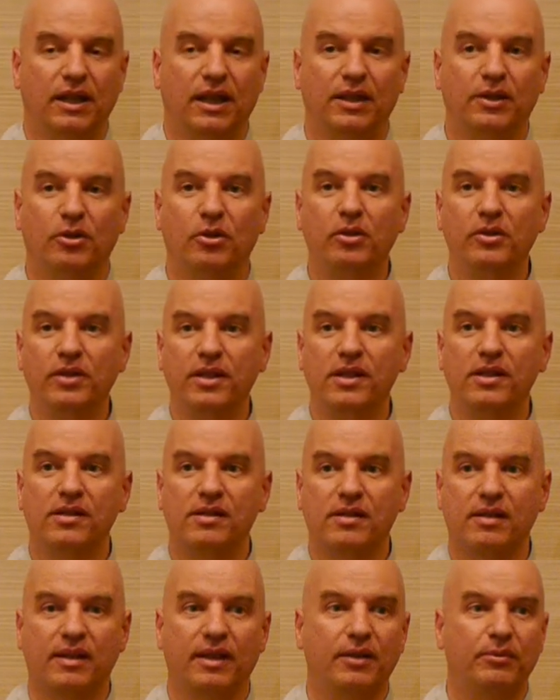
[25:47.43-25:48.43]
and all
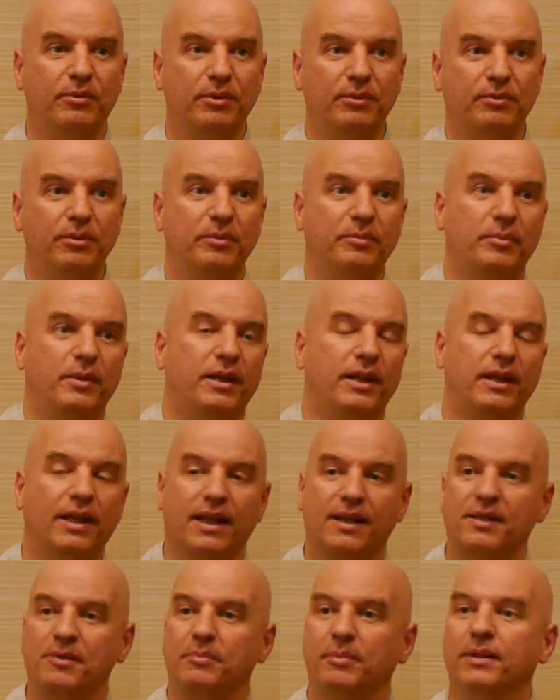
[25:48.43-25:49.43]
these three we will be
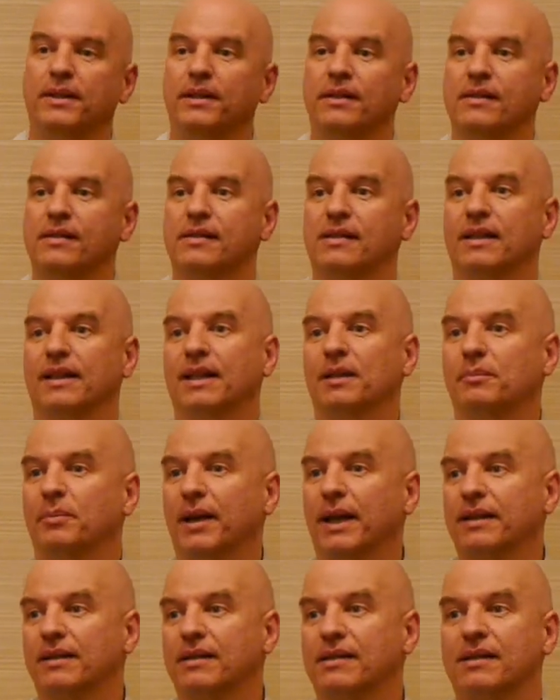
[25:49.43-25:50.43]
experiencing and
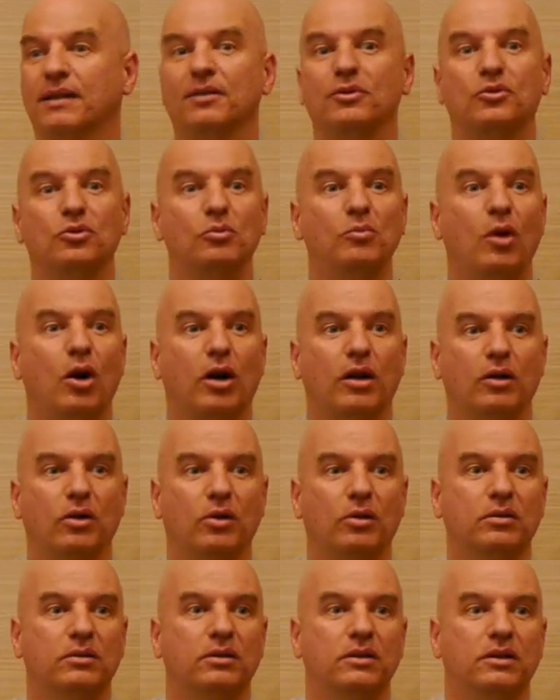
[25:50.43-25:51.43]
practicing
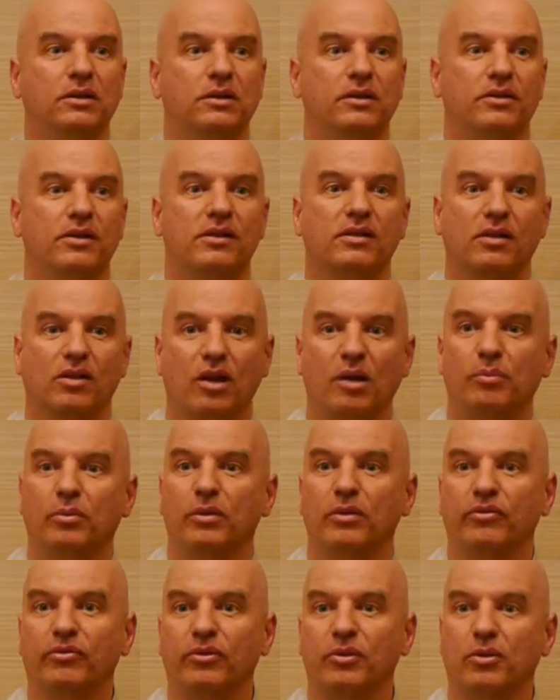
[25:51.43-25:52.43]
tomorrow, just a
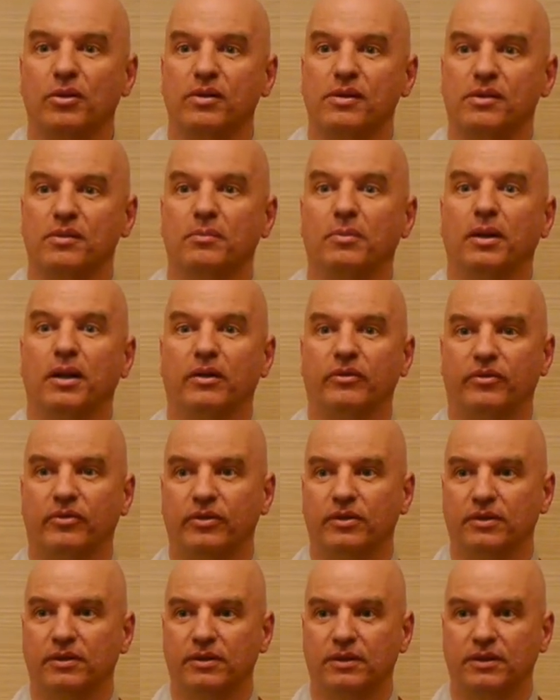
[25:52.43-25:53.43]
couple of floors above.